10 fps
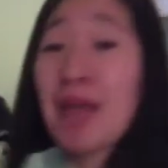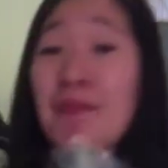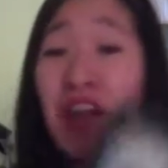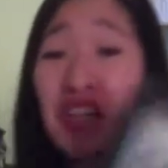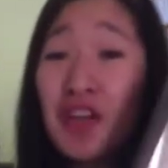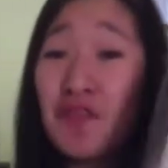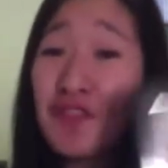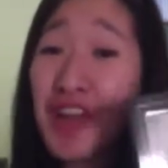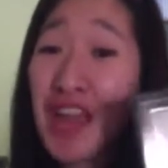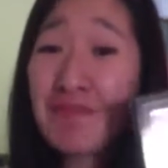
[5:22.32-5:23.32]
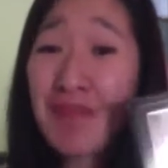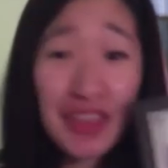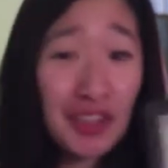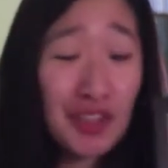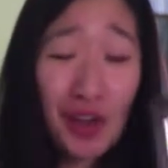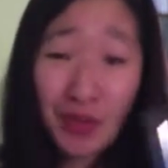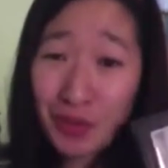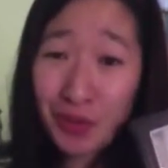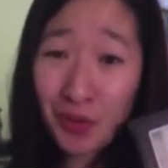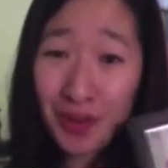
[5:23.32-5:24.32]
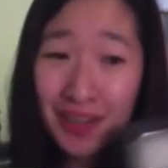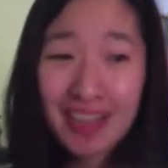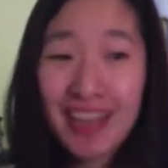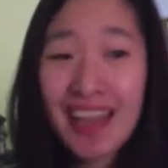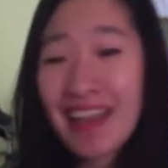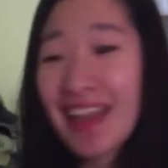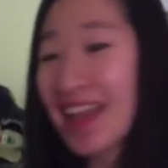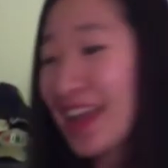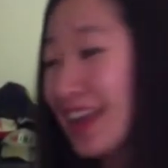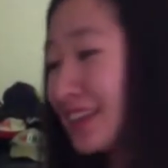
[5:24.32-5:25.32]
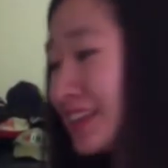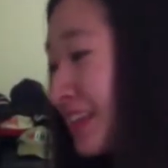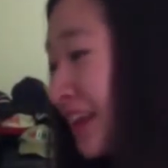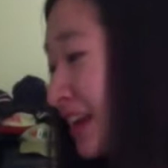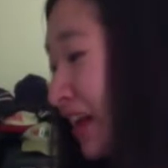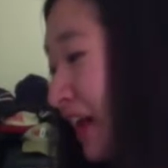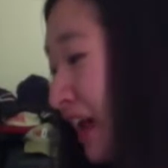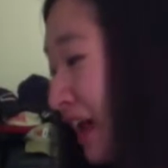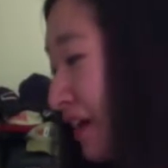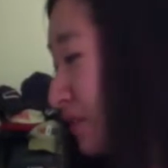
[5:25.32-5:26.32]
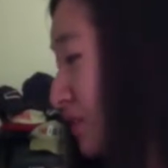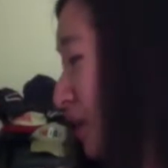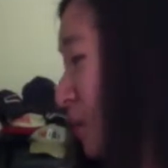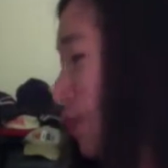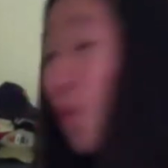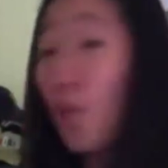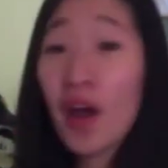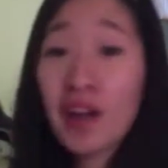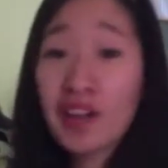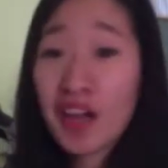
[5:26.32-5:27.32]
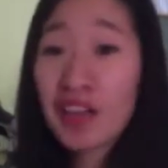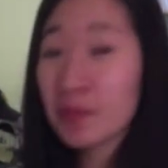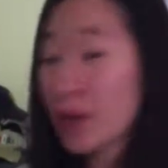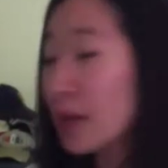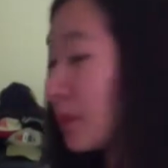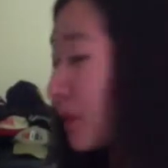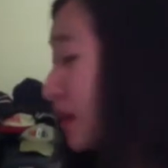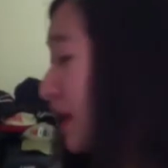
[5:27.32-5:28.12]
bought a frame at the dollar store, and then I have some watercolor paper.